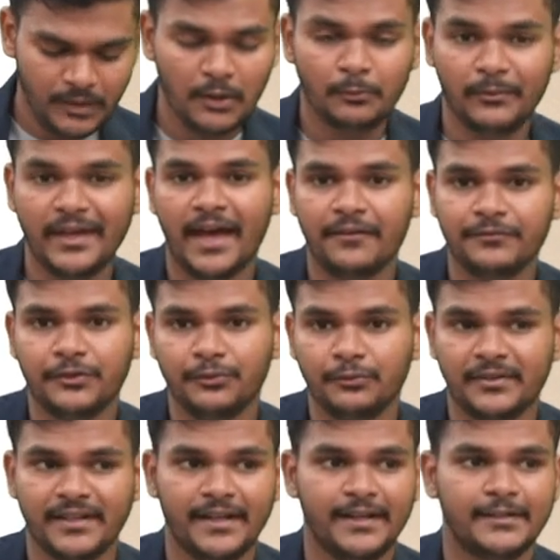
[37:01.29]
we have to
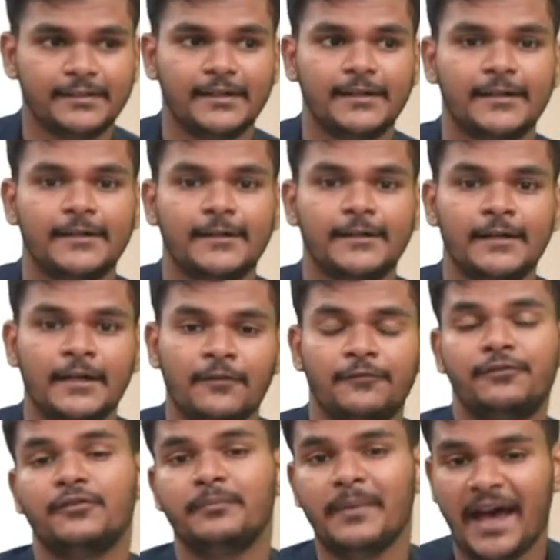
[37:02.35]
create a
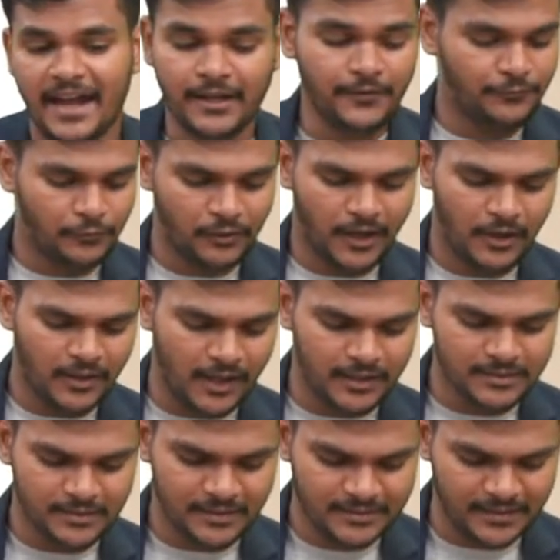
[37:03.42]
format for our
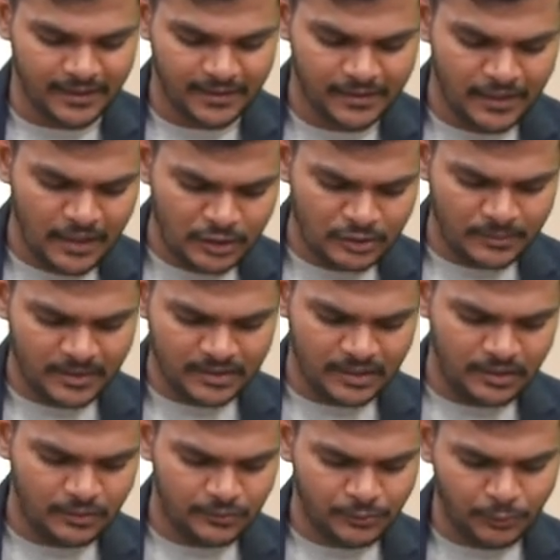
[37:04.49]
answer, isn't it? So I'm not going
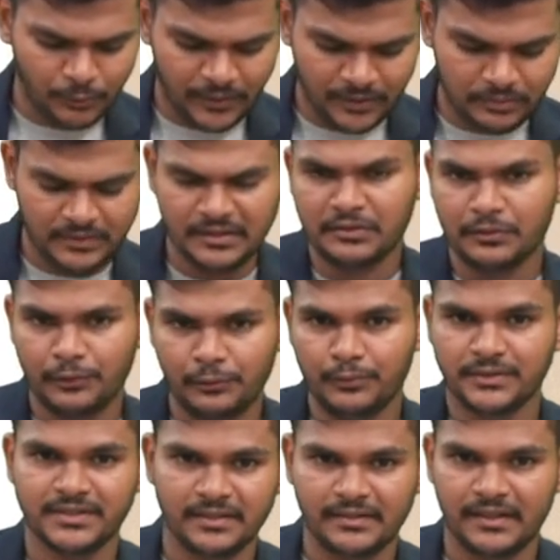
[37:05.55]
to go into the
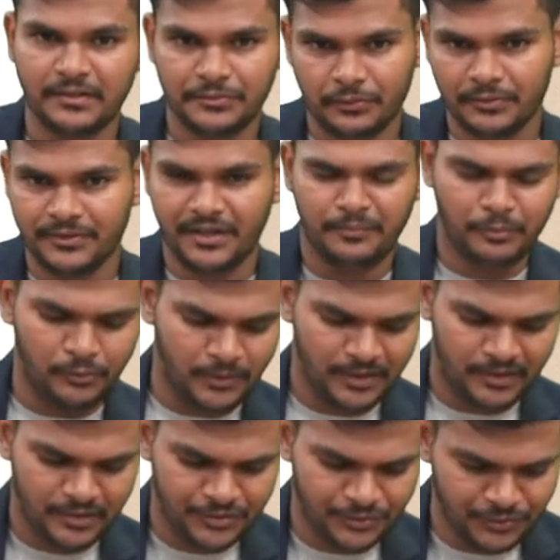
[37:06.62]
solution that is already provided
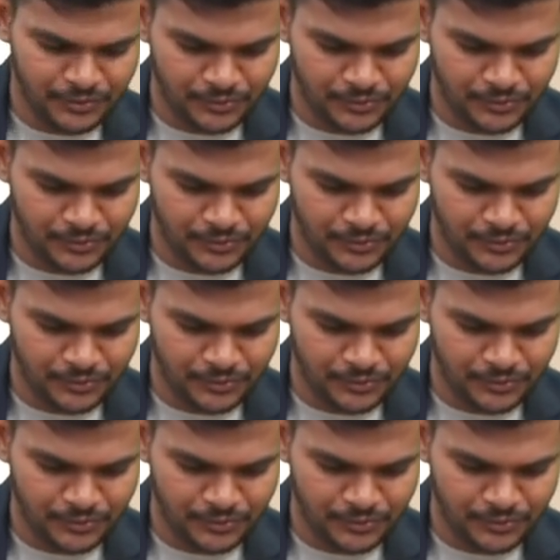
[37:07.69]
into your